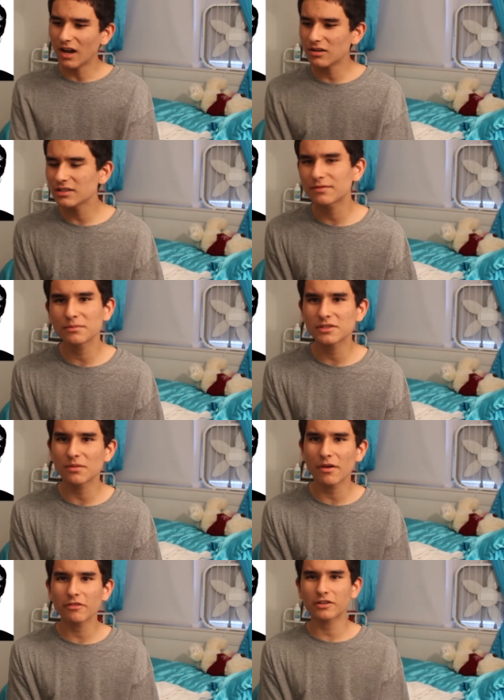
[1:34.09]
I don't know, he's from
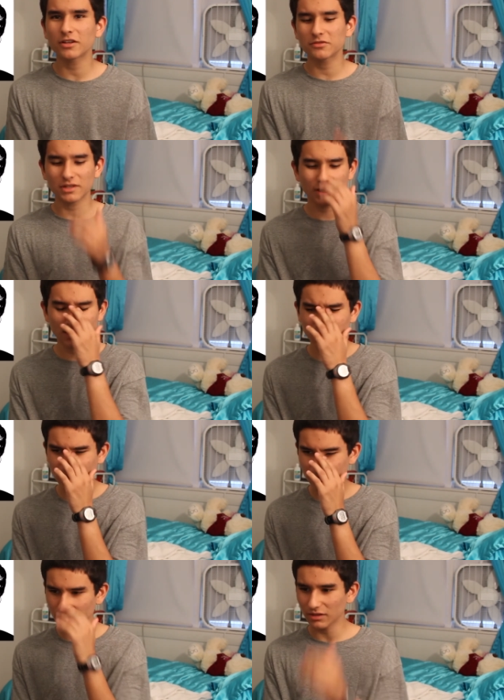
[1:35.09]
some other country and
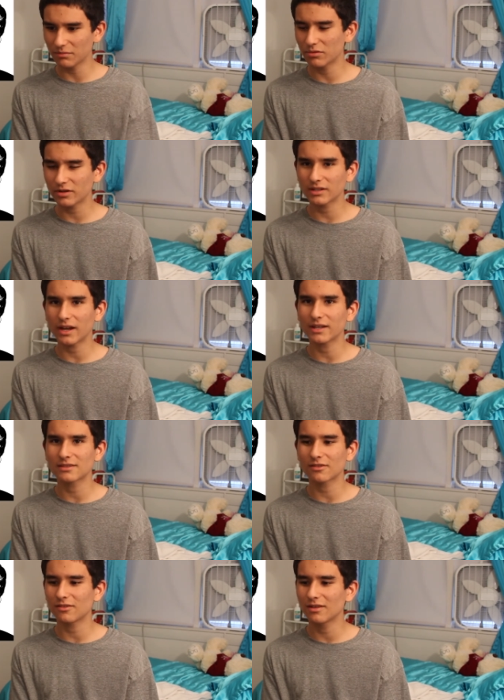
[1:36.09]
he's really important guy.
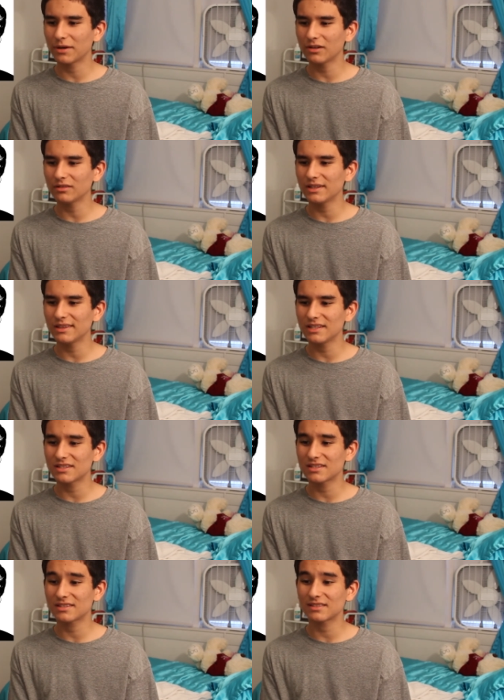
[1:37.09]
So apparently they
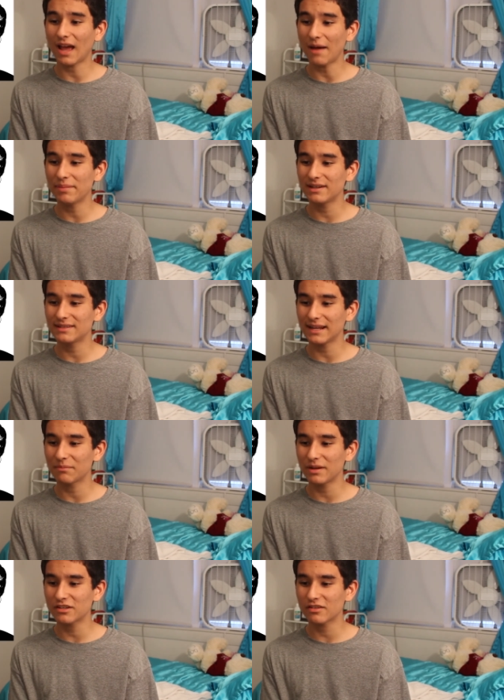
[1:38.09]
just happened to take a
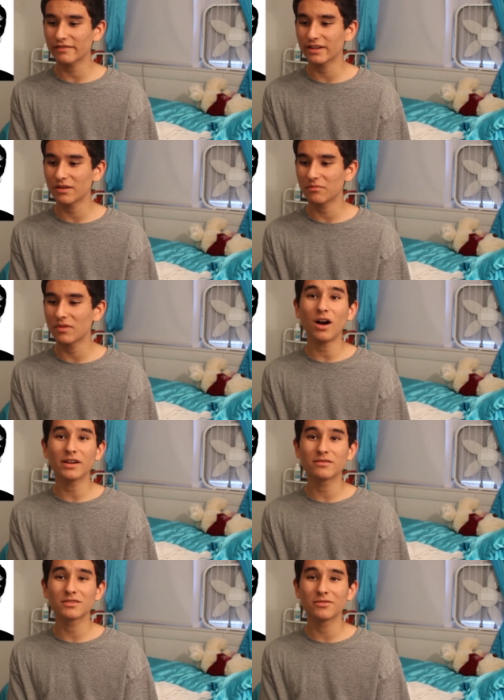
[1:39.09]
picture of him while
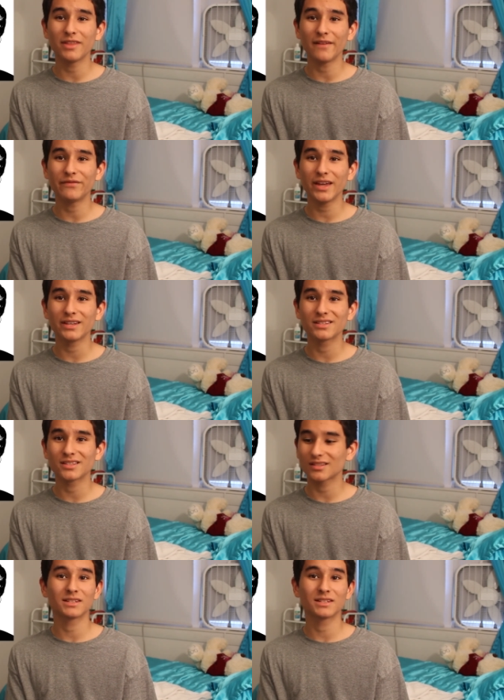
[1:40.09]
he was doing that face.